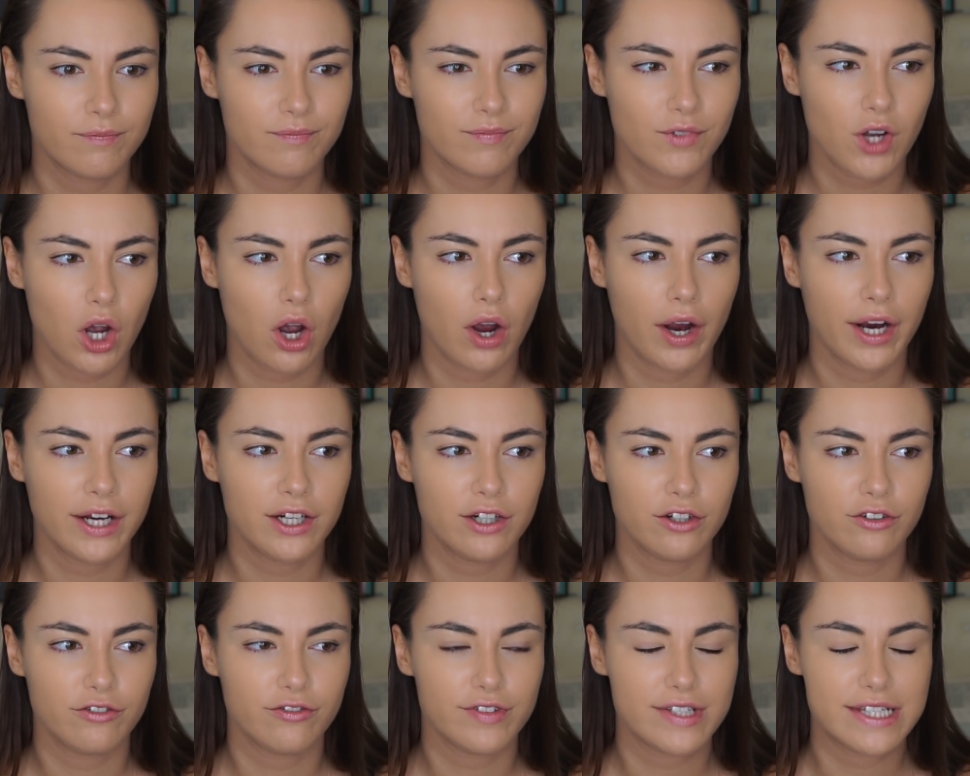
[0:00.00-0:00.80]

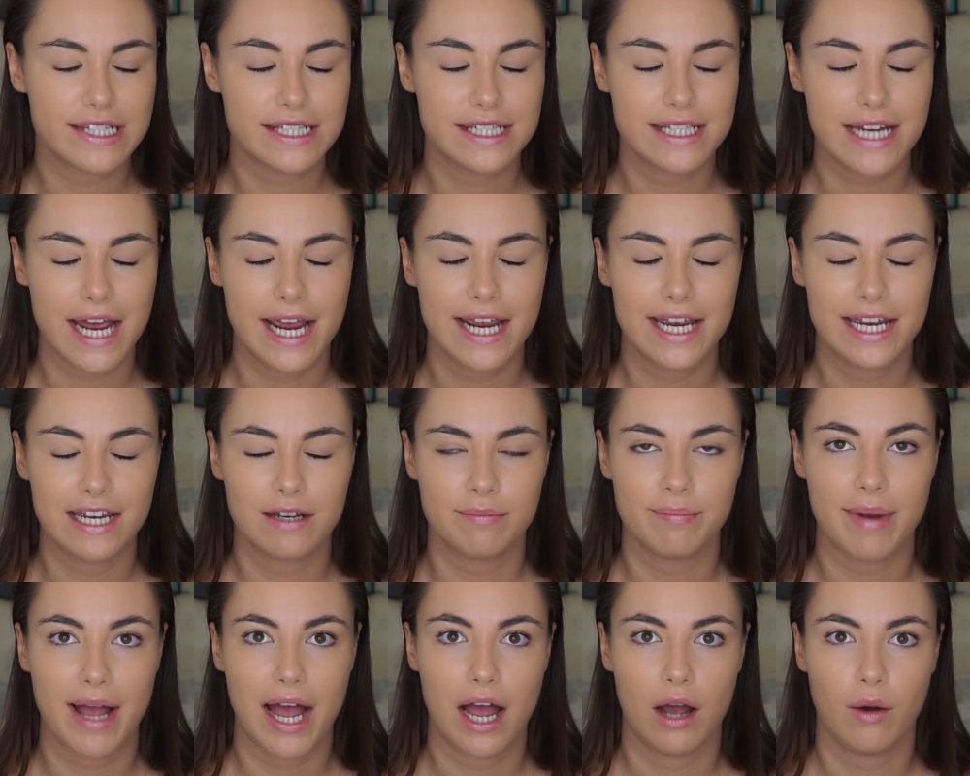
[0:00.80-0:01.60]
kind of
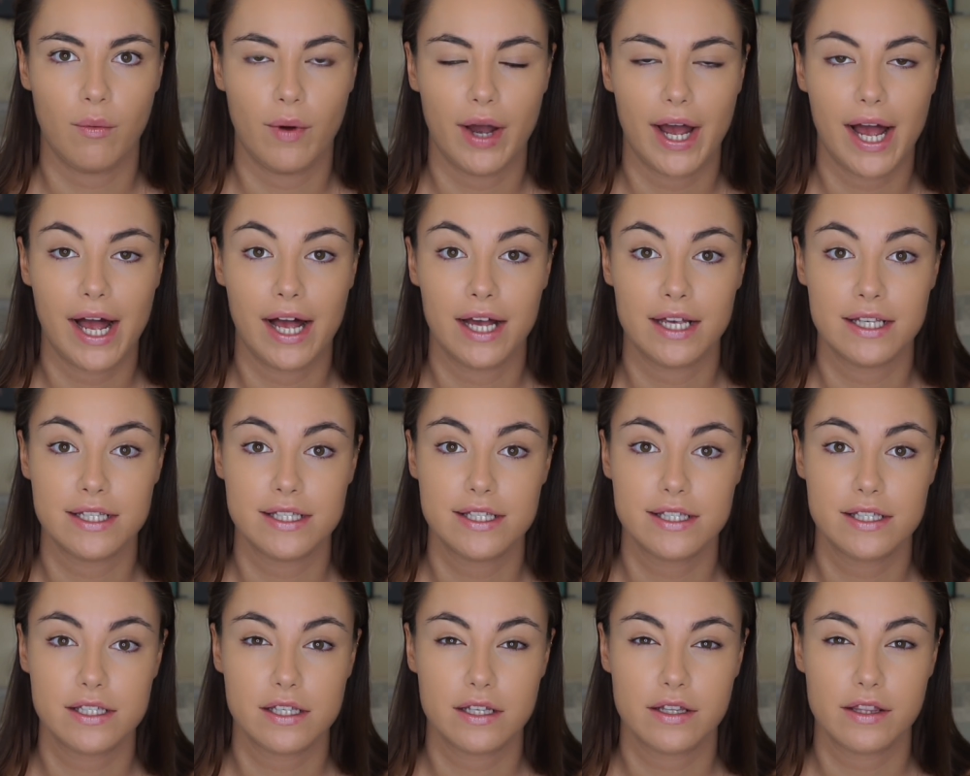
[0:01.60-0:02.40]
staying power
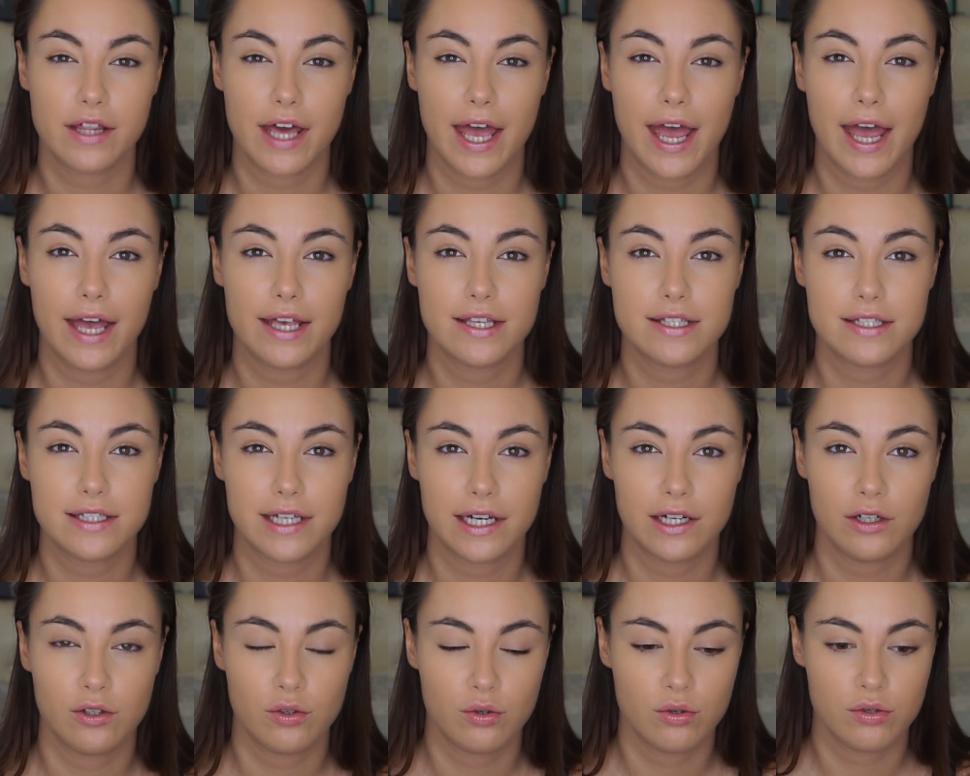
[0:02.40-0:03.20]
as the
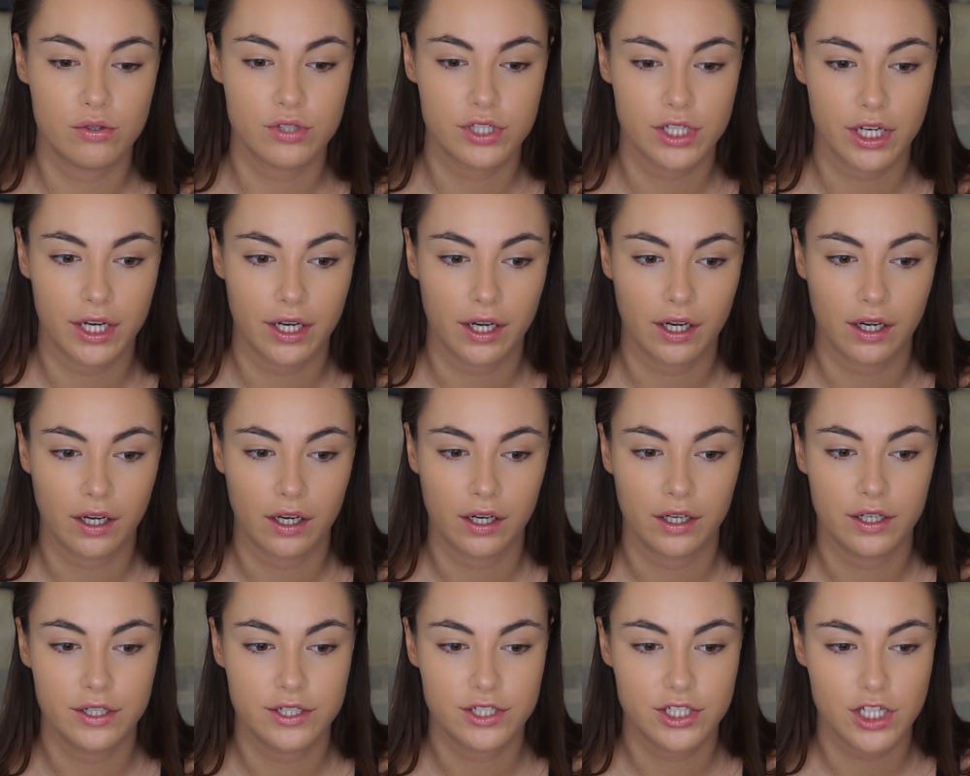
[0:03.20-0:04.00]
Estee
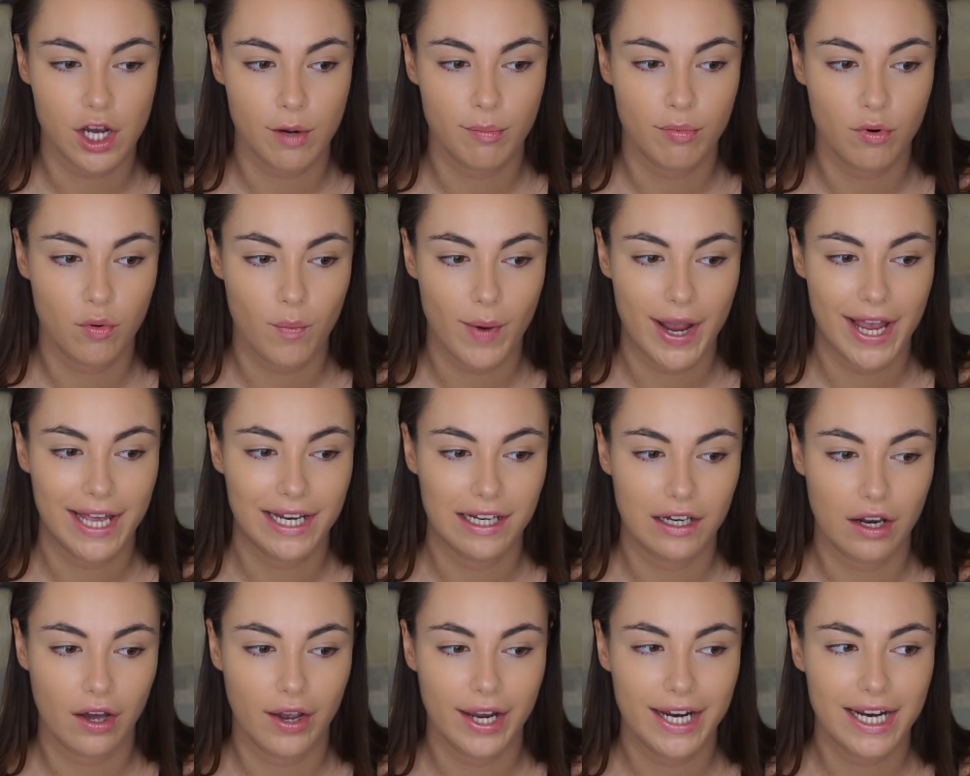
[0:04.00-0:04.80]
Lauder Double
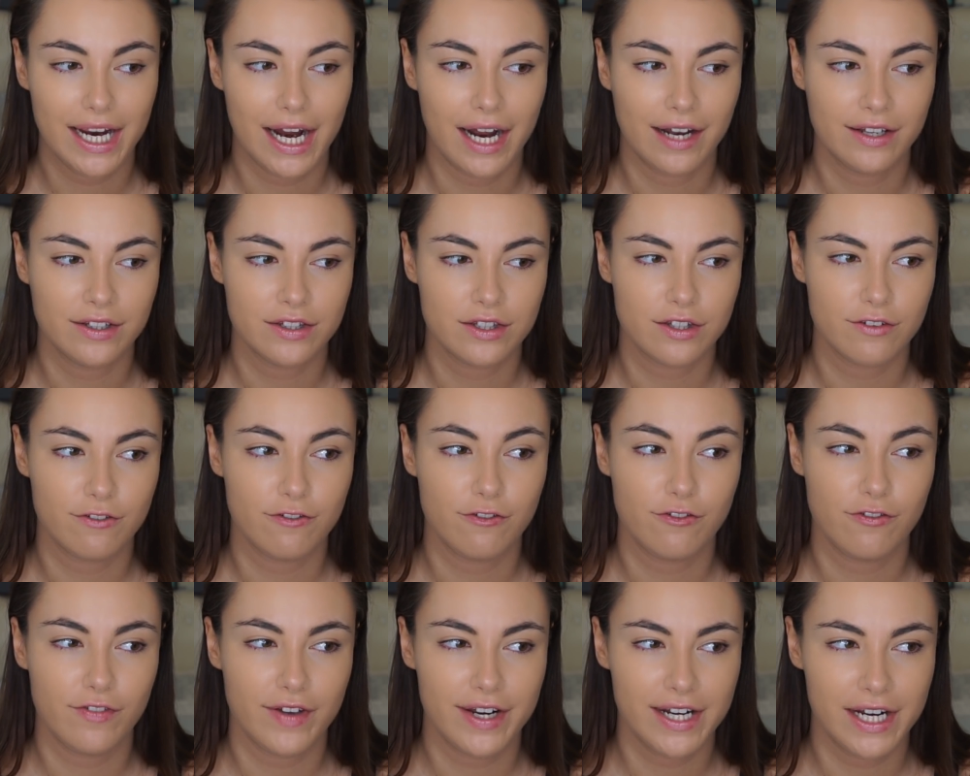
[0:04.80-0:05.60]
Wear Light, and the
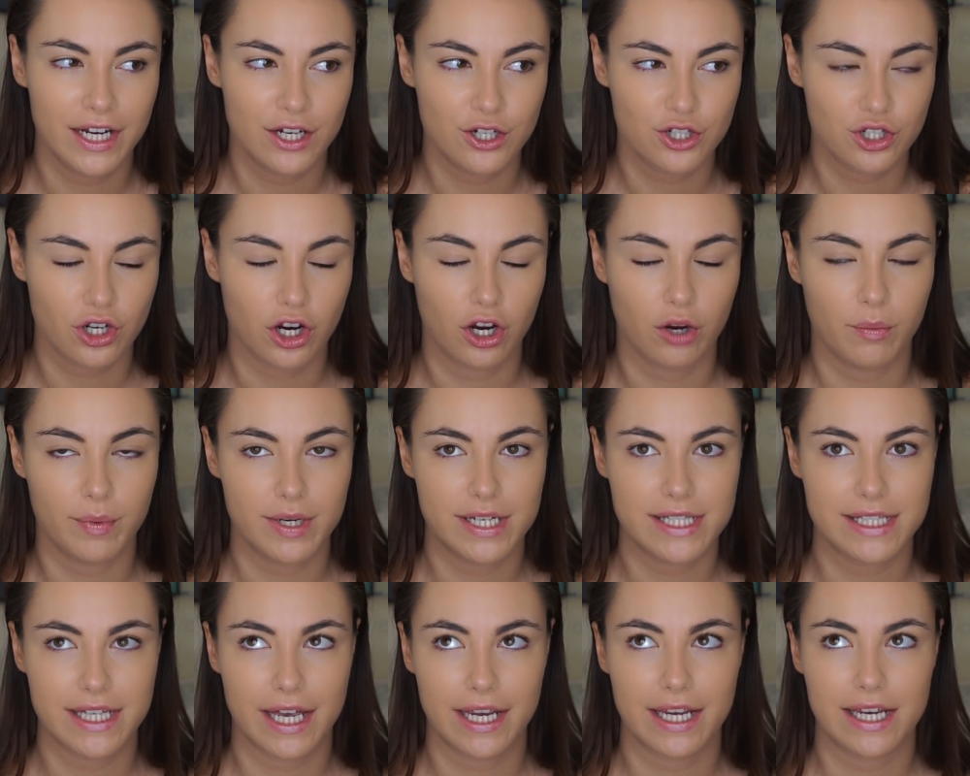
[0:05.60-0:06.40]
finish I
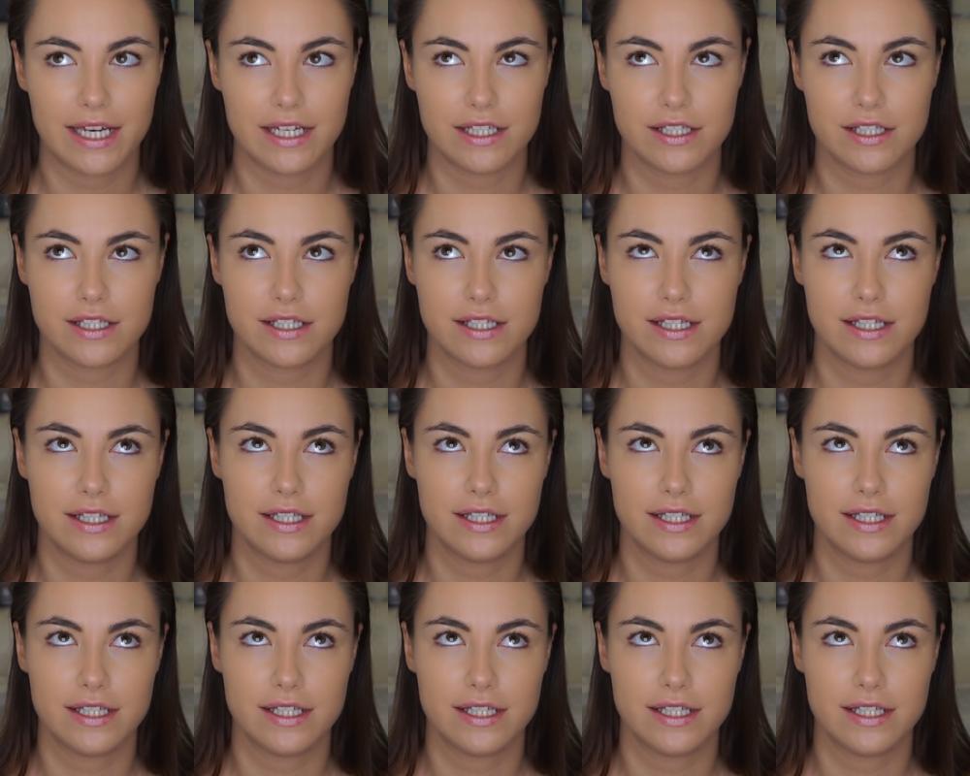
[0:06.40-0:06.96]
would say is